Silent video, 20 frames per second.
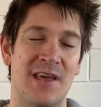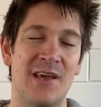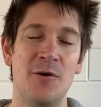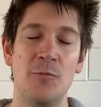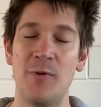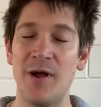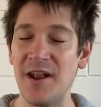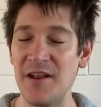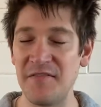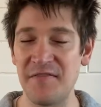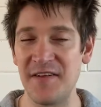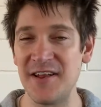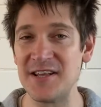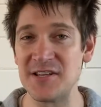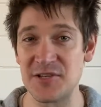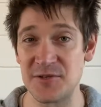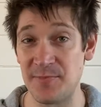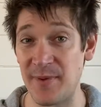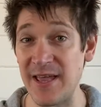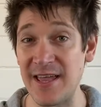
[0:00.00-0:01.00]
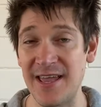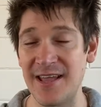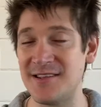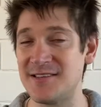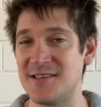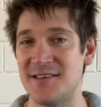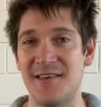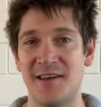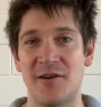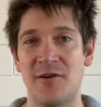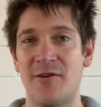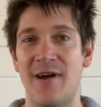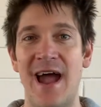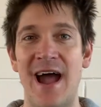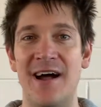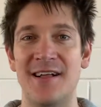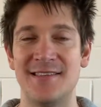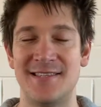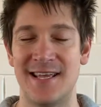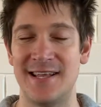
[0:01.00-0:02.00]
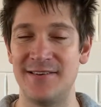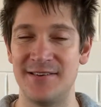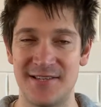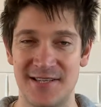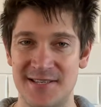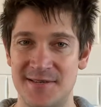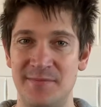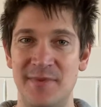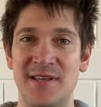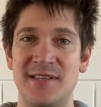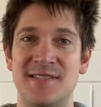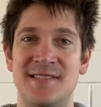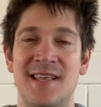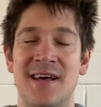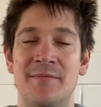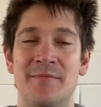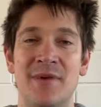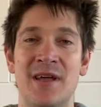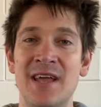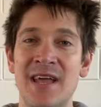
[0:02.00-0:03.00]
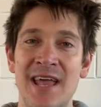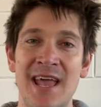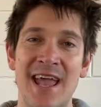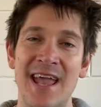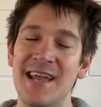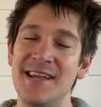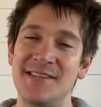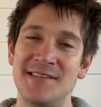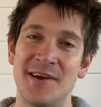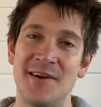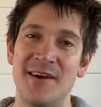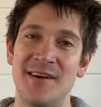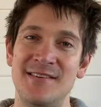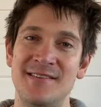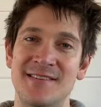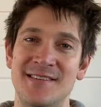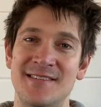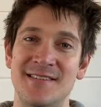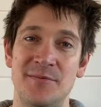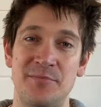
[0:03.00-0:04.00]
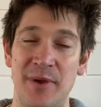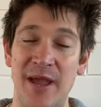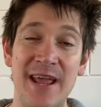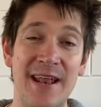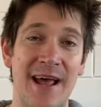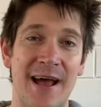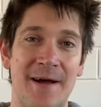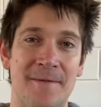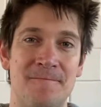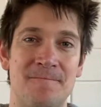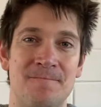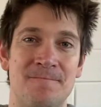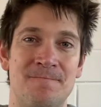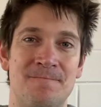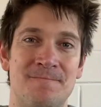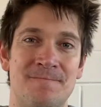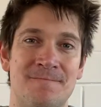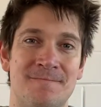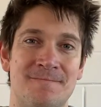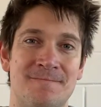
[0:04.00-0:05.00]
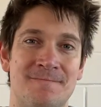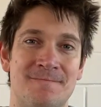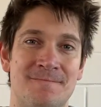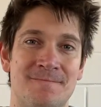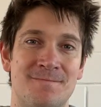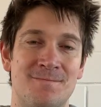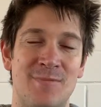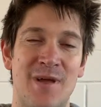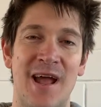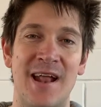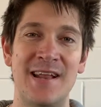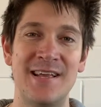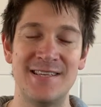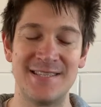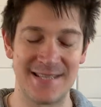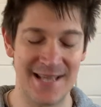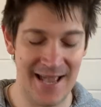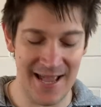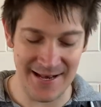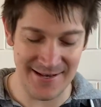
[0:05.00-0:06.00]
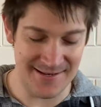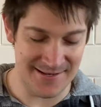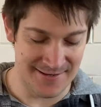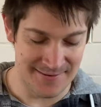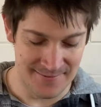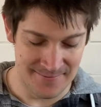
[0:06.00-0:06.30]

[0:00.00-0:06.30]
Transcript: When he'd finished speaking to the crowds and dismissed them, he turned to Peter and he said,